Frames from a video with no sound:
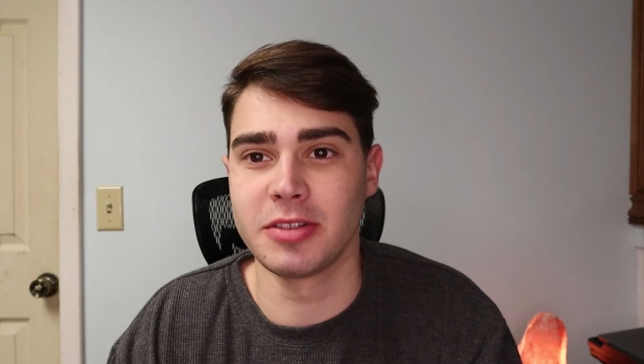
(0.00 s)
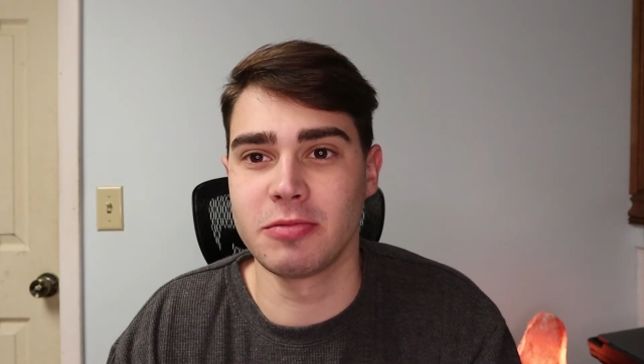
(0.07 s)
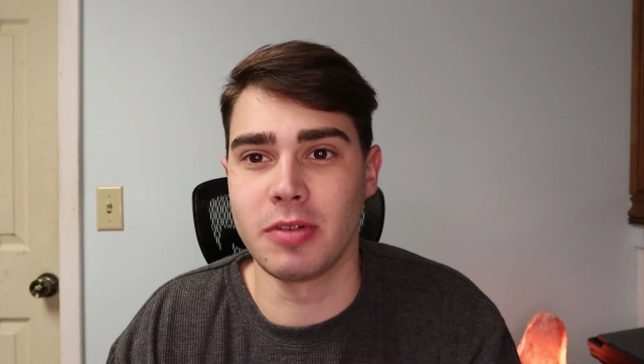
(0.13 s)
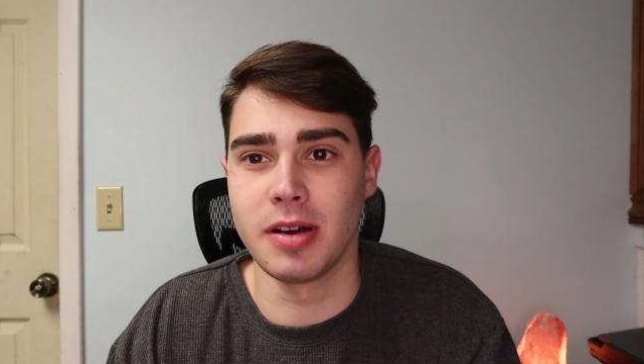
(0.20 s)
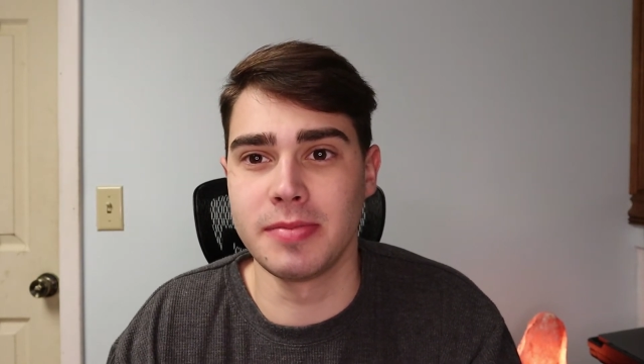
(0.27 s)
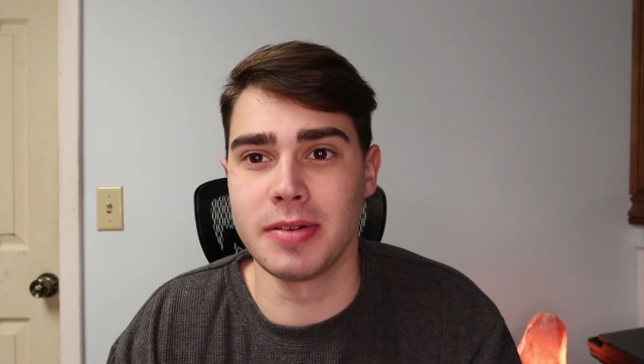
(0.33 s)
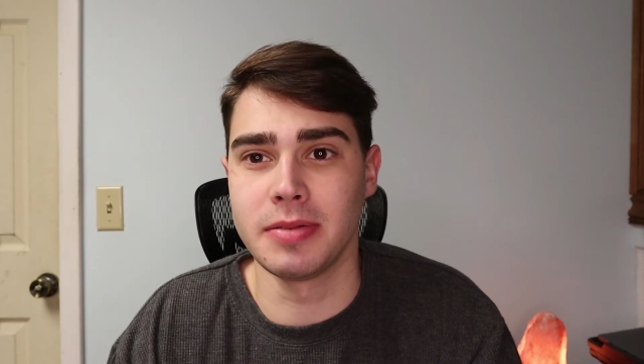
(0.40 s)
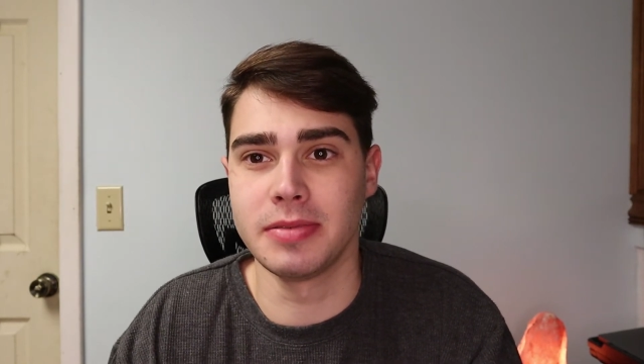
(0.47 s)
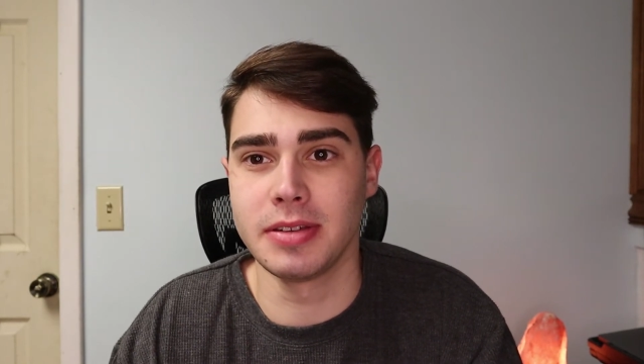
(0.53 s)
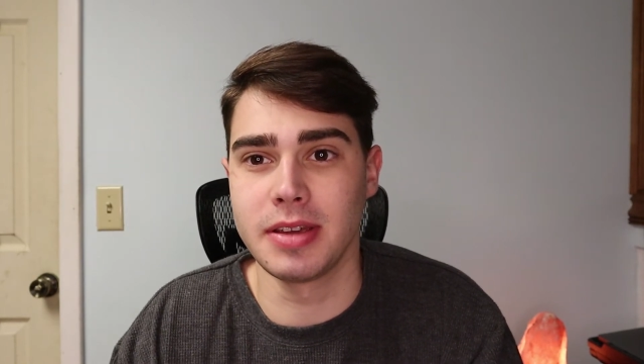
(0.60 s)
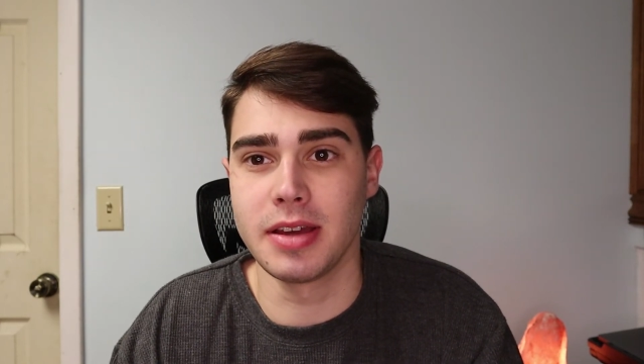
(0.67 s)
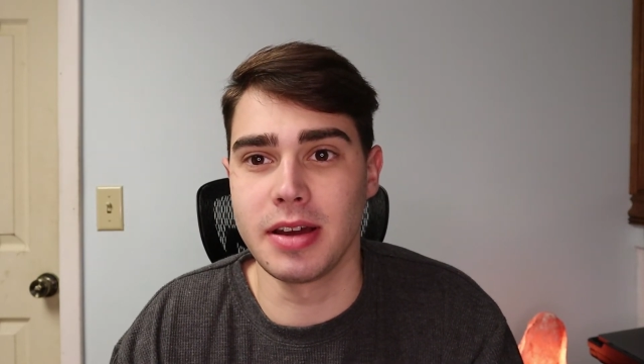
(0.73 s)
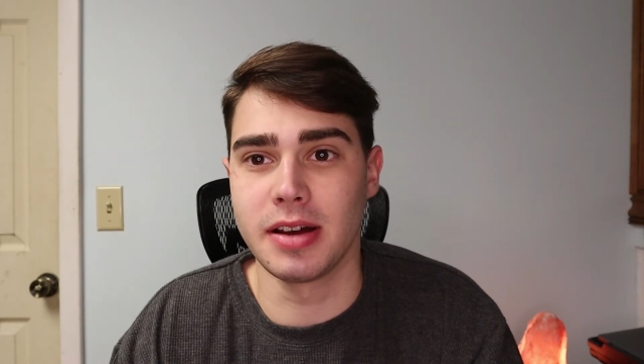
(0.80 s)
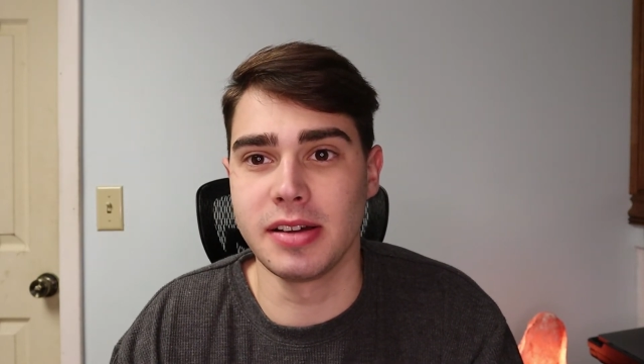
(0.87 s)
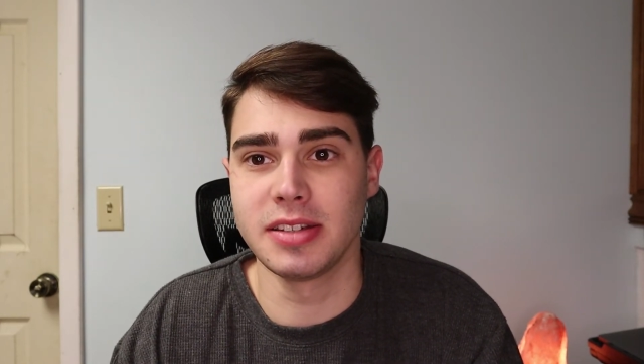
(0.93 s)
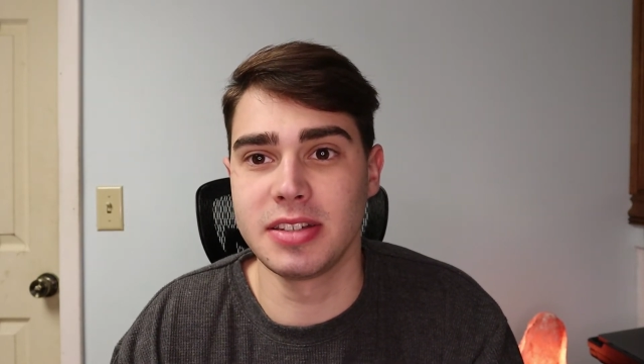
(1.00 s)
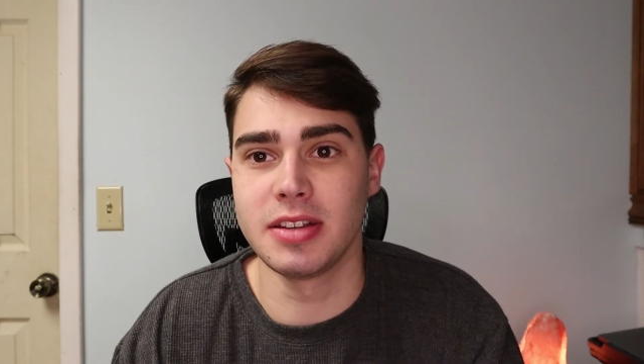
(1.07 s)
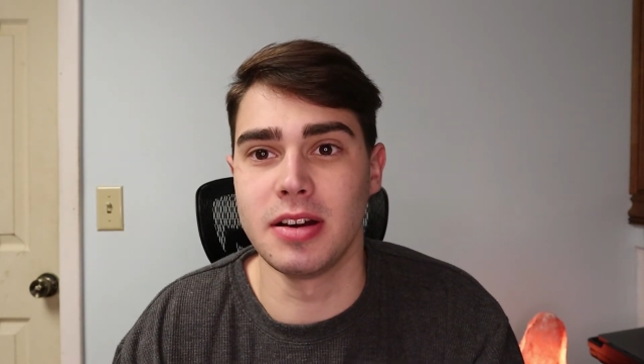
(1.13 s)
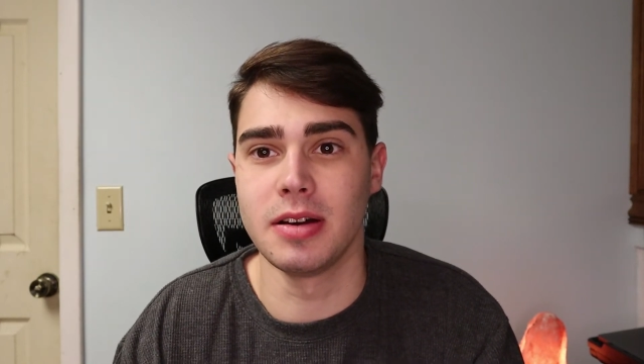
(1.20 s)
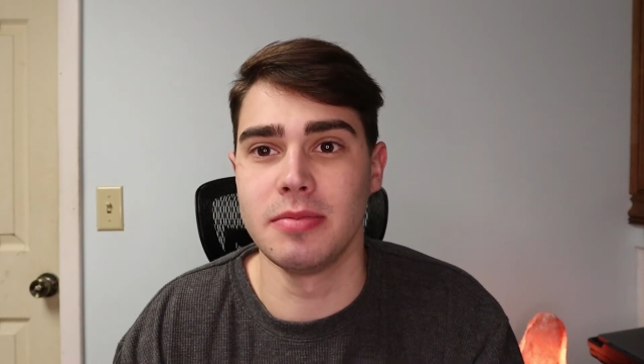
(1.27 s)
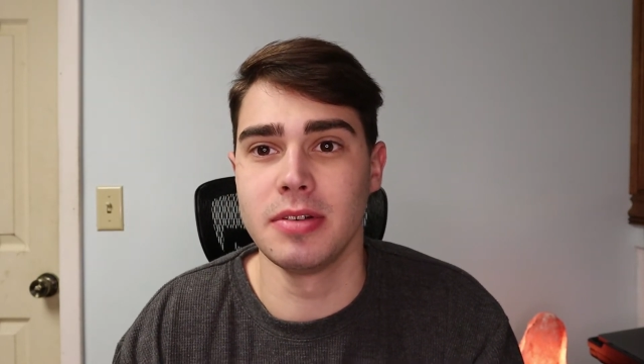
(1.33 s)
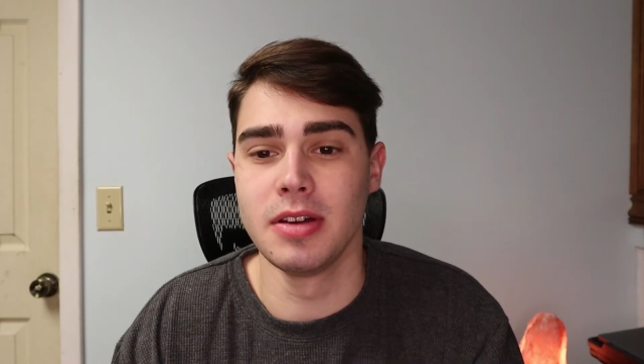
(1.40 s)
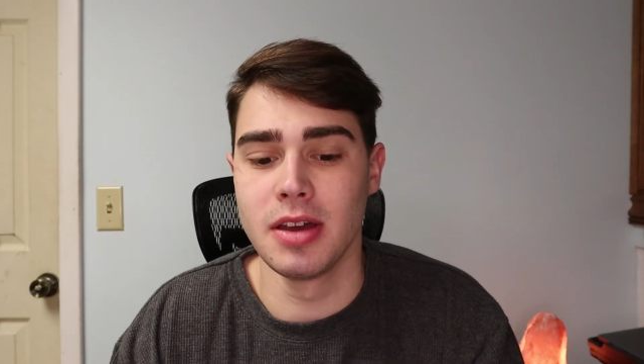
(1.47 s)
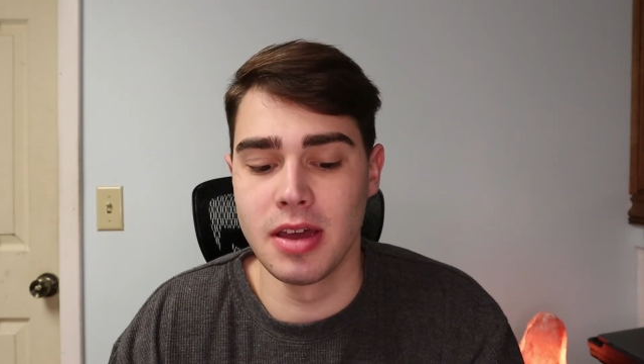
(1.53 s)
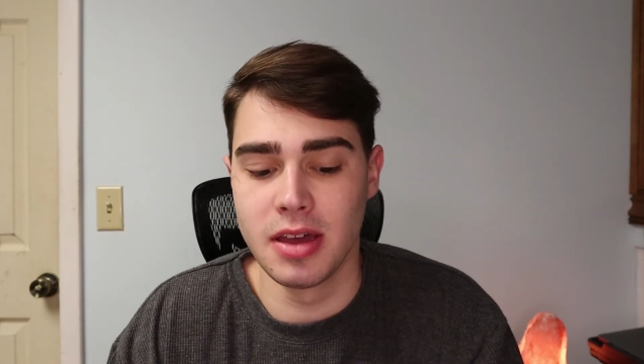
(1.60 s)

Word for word: Swipe up to get iced up.